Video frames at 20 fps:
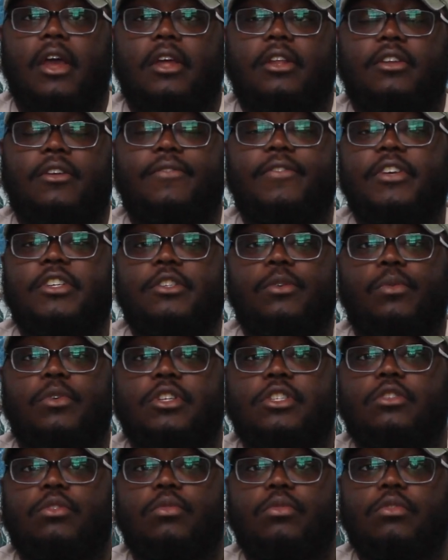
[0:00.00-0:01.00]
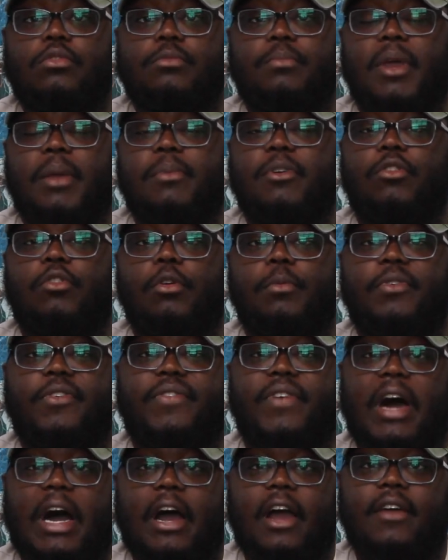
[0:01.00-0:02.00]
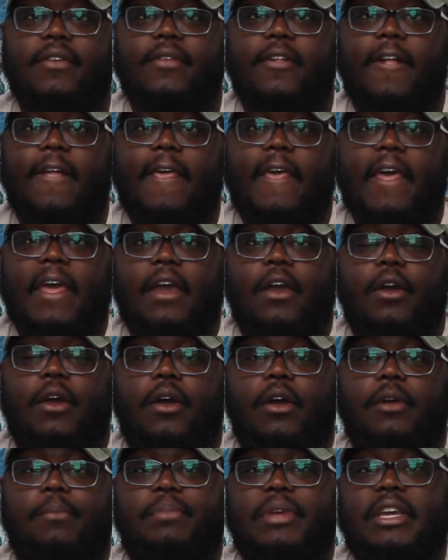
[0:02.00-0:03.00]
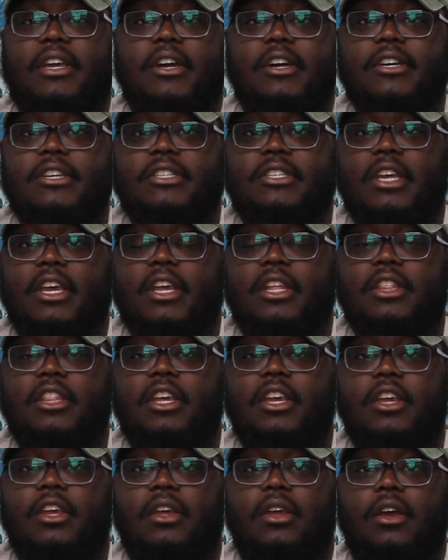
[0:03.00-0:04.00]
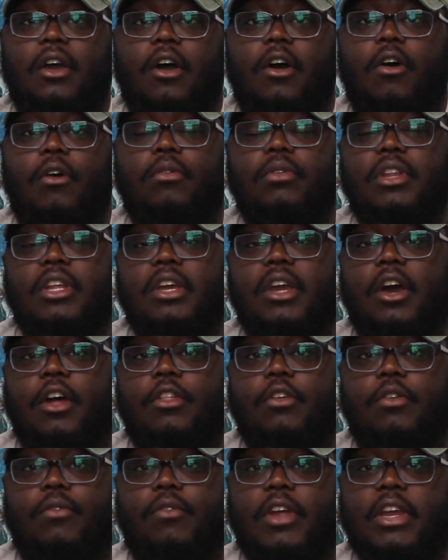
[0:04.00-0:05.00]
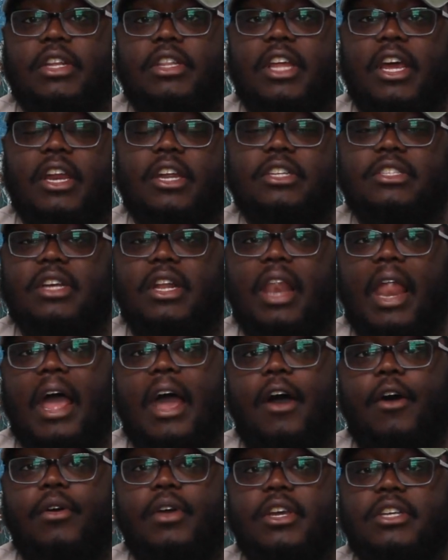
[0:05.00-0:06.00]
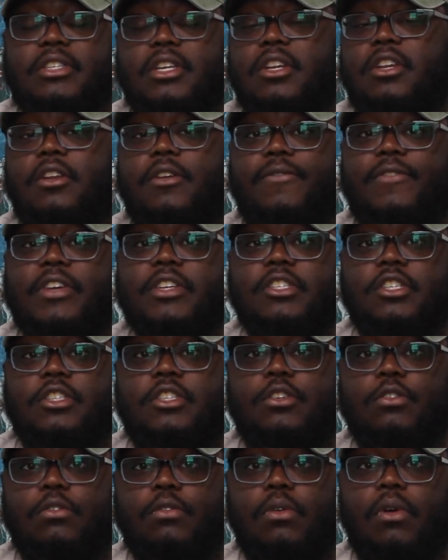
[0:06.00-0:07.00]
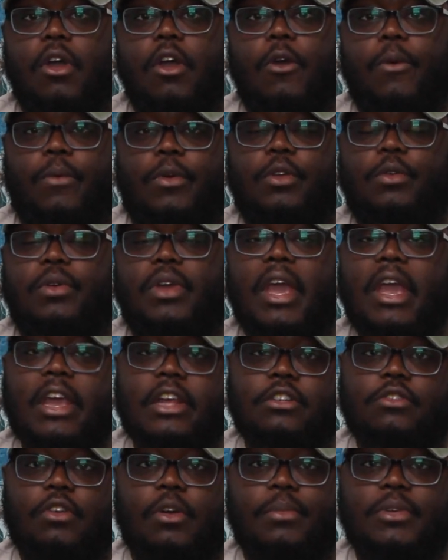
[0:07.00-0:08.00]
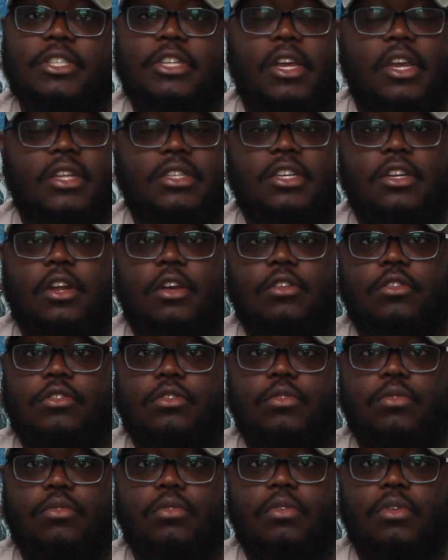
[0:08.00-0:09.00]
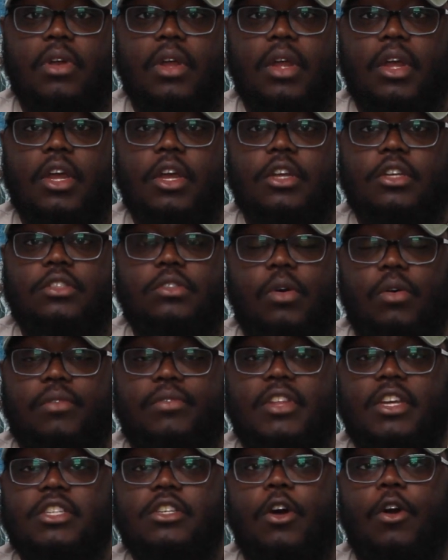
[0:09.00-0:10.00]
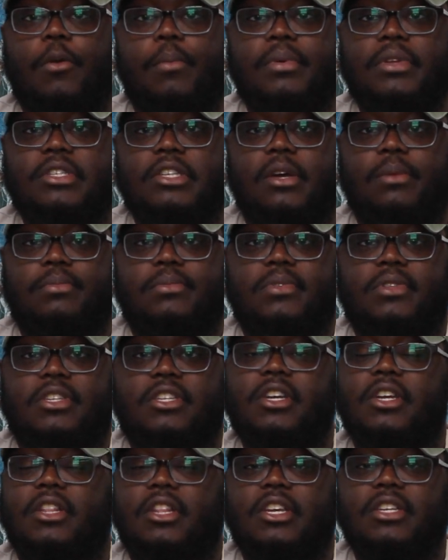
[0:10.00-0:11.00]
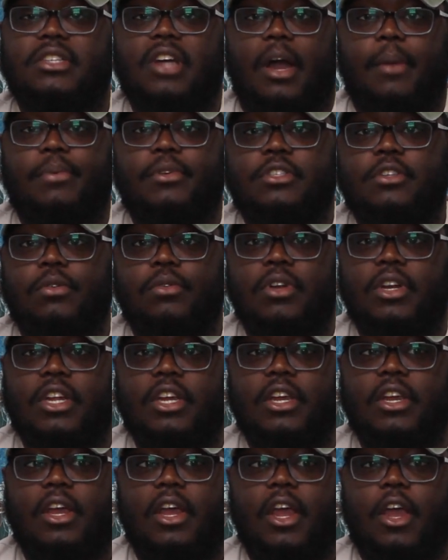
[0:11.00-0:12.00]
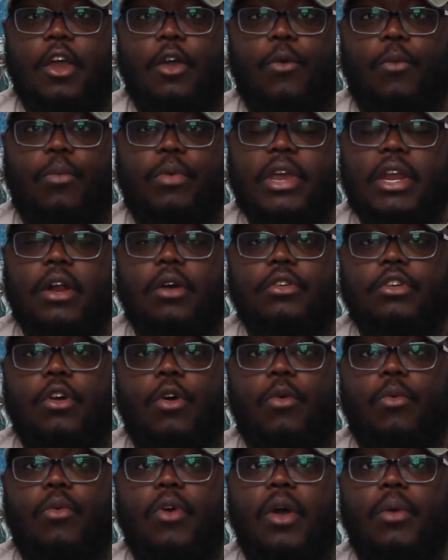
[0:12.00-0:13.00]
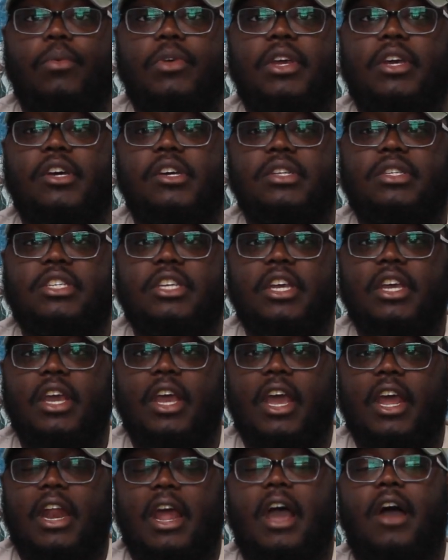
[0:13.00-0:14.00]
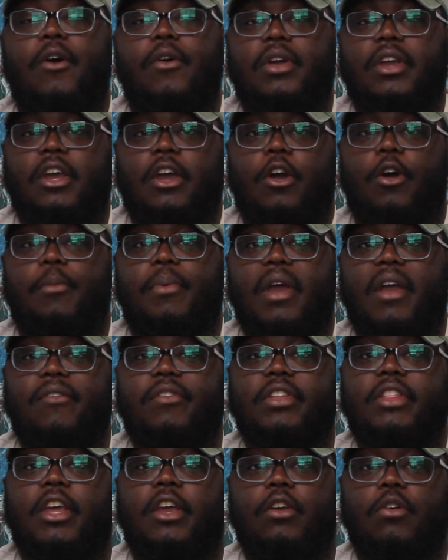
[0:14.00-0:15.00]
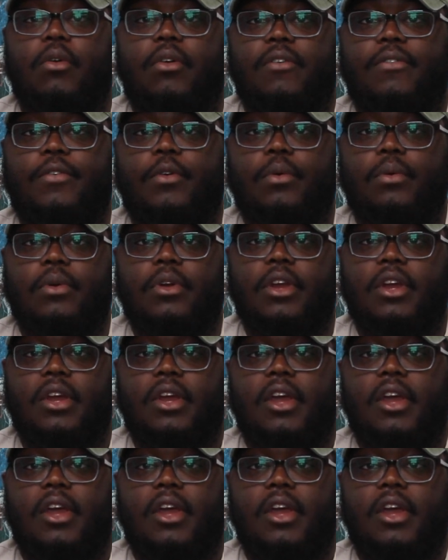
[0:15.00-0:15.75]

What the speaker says: Division 1 schools, maybe Group of 5, because in the only other rank that it's allowed is in Division 2, where you can scrimmage against another school. So if this opens up to this opportunity, we don't know what we could see and how it could help everything going forward.